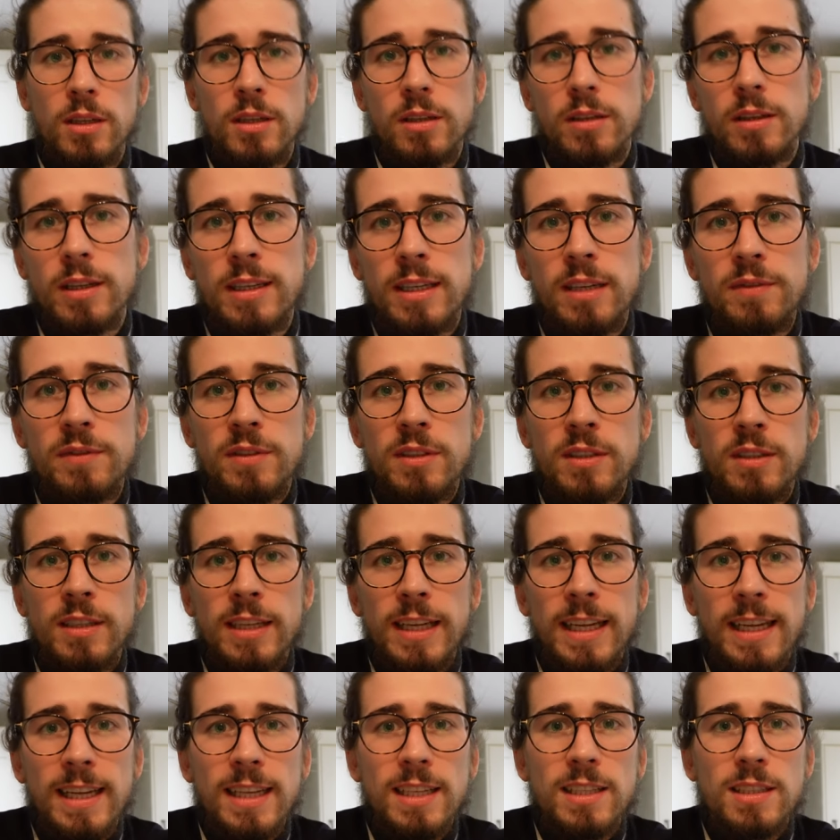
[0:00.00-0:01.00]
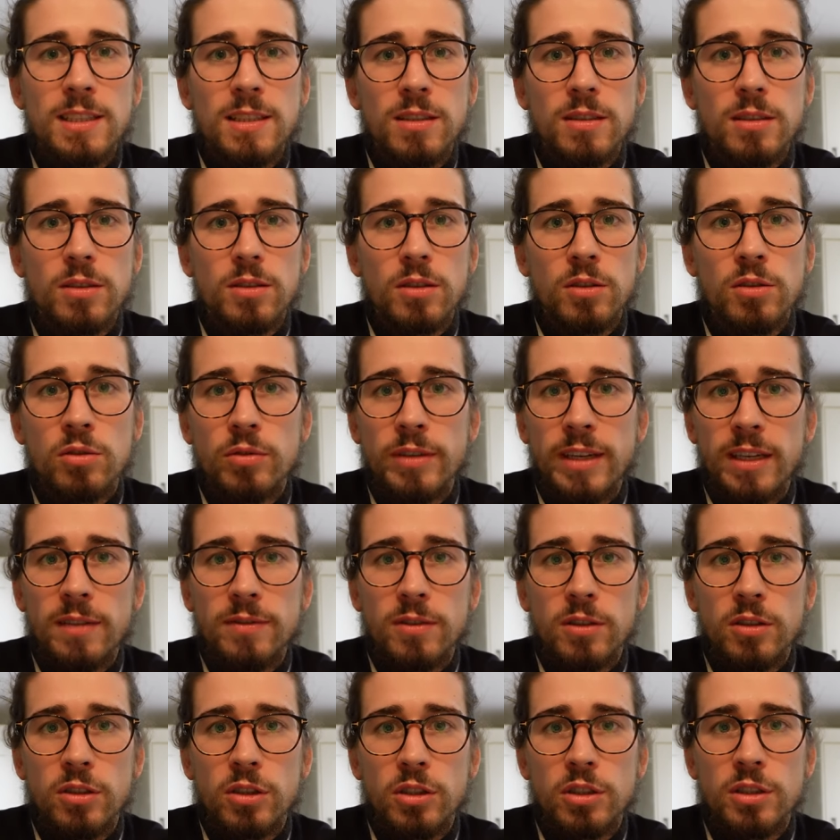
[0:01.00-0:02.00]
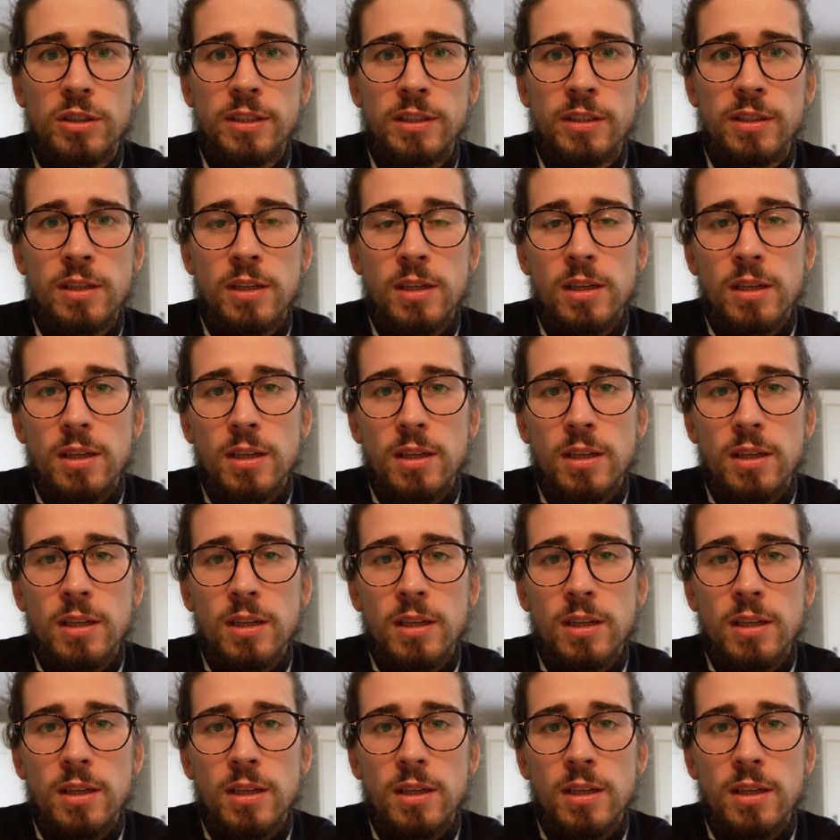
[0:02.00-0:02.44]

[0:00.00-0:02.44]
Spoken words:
The Clifton 8s are great for cushioning.